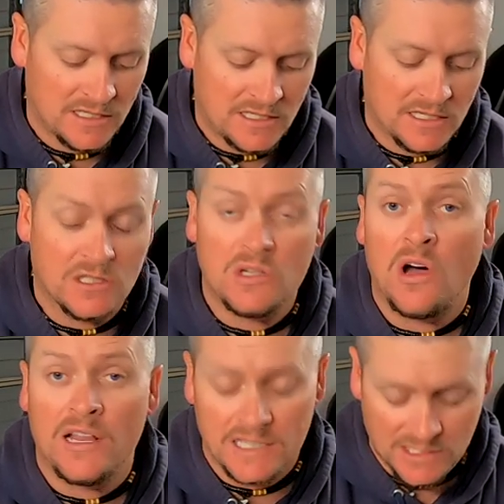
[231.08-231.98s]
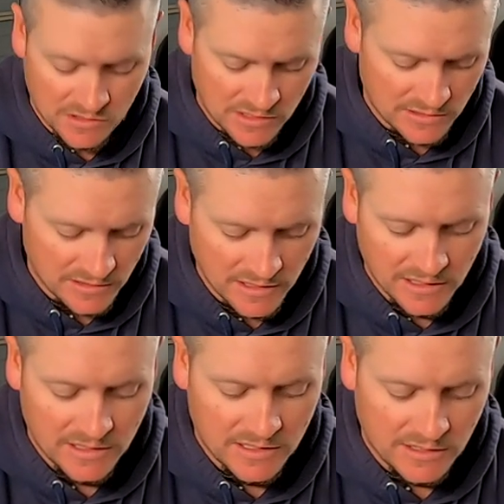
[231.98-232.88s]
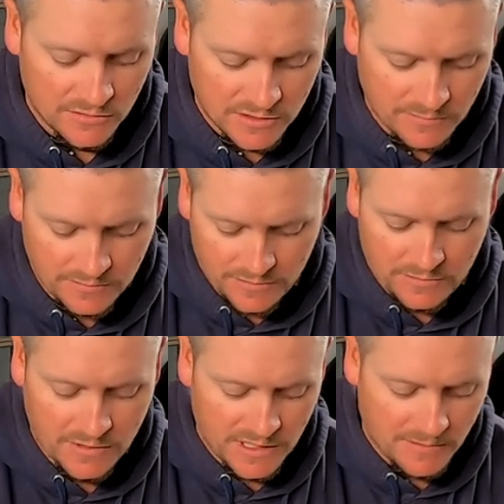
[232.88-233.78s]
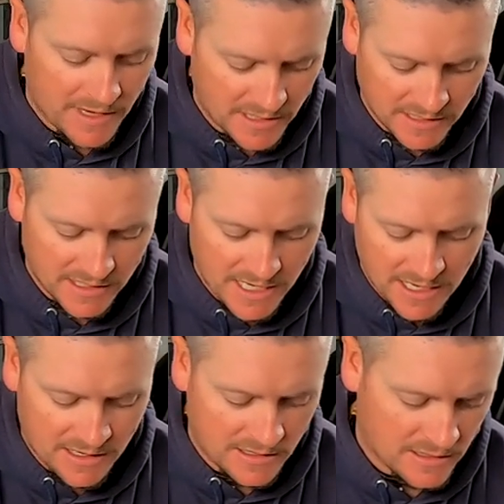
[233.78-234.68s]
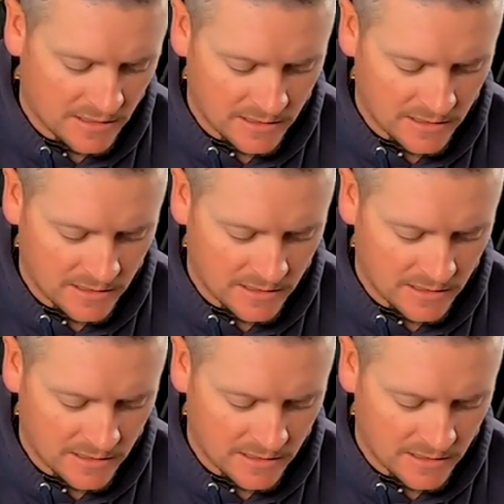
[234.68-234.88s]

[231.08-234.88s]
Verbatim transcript: to tie this knot. So I'll just quickly bang this out.